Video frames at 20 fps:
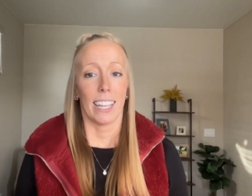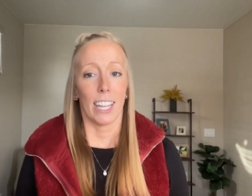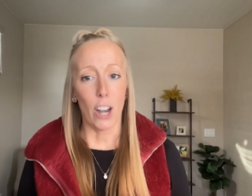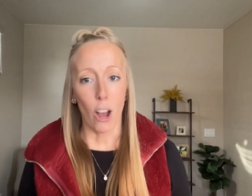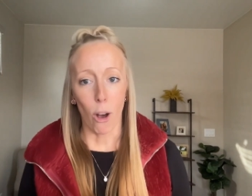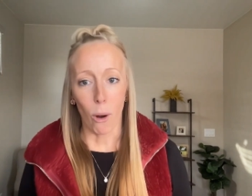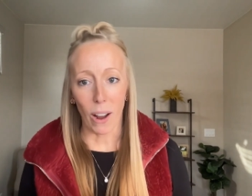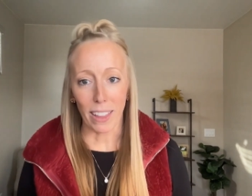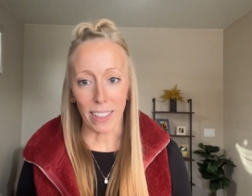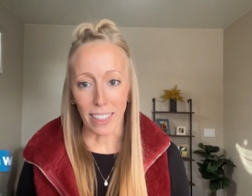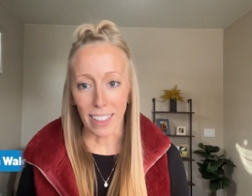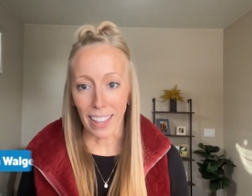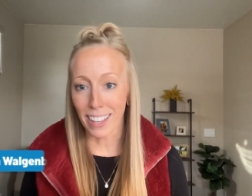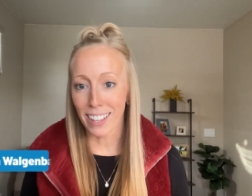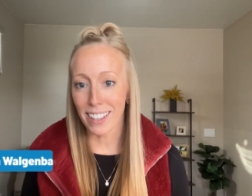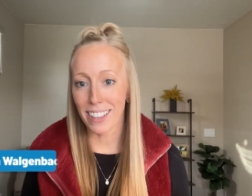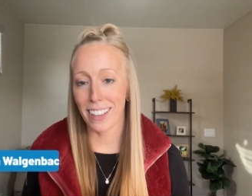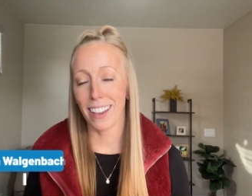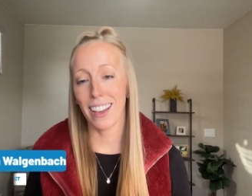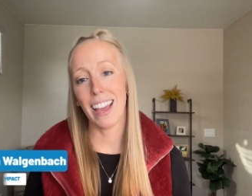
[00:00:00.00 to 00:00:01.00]
You know, I
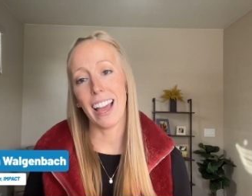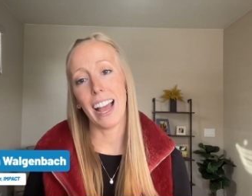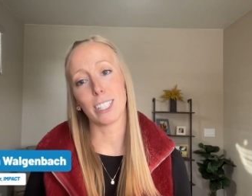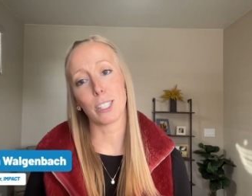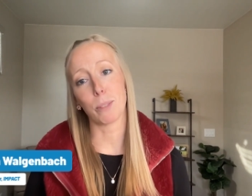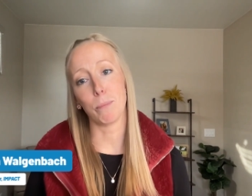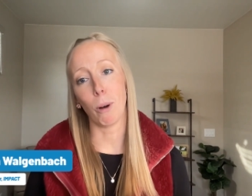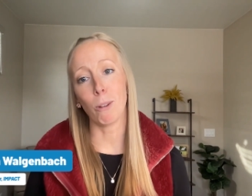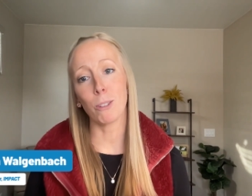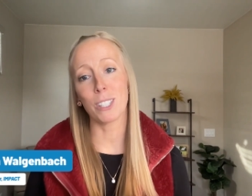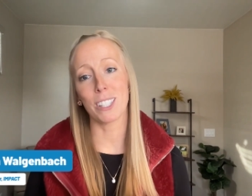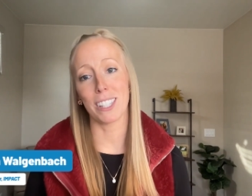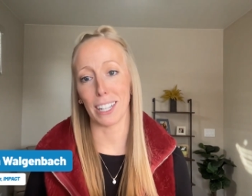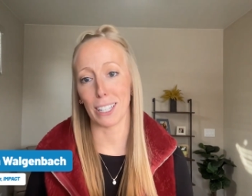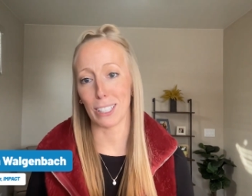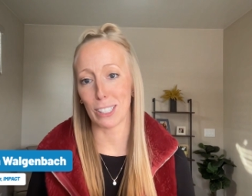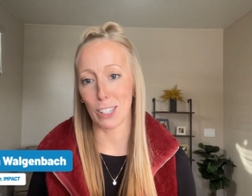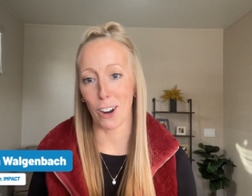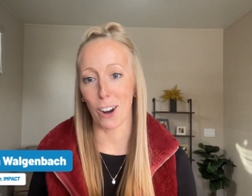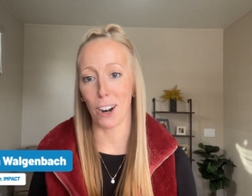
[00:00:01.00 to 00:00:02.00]
think as most
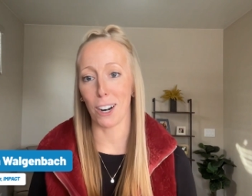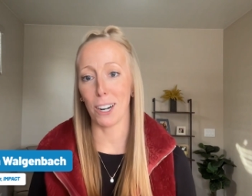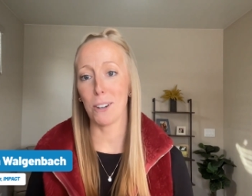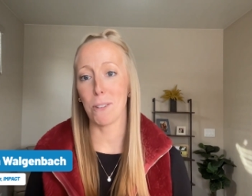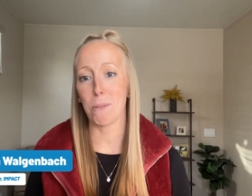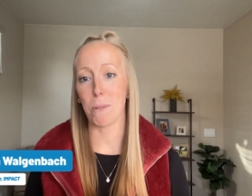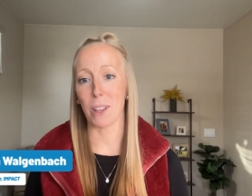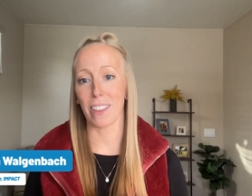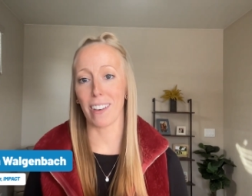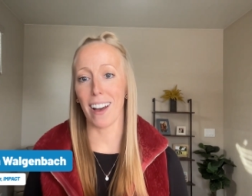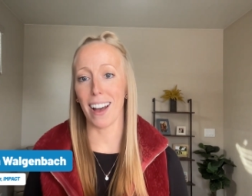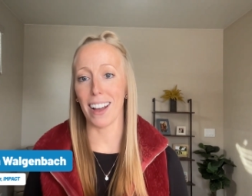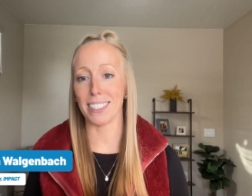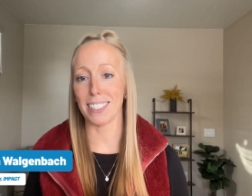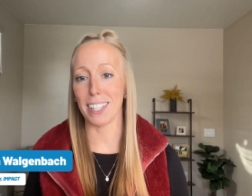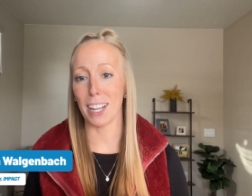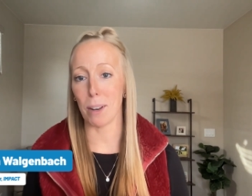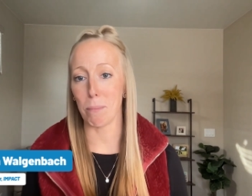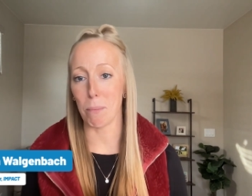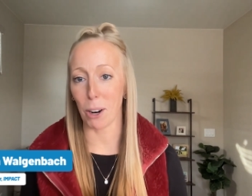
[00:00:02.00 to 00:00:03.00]
things are with
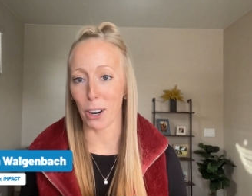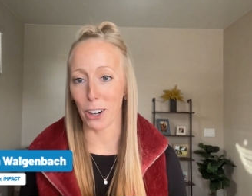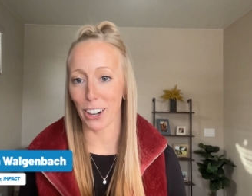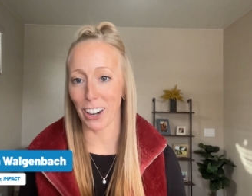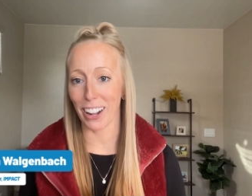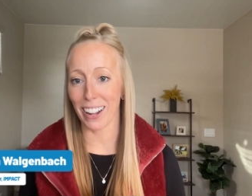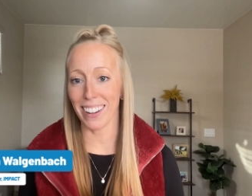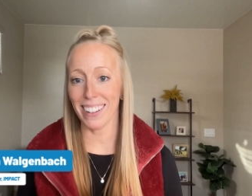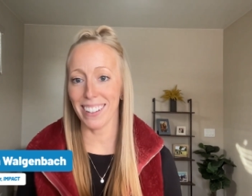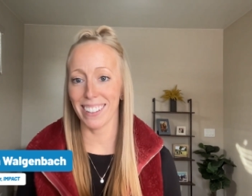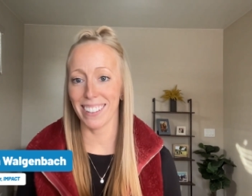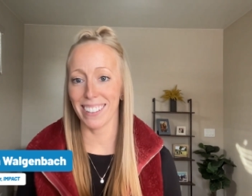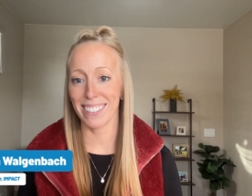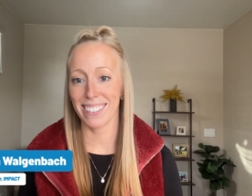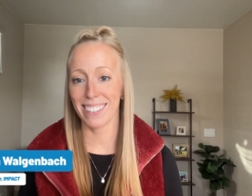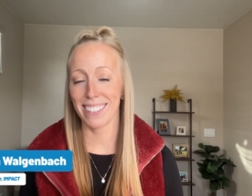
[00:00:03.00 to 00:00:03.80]
content marketing,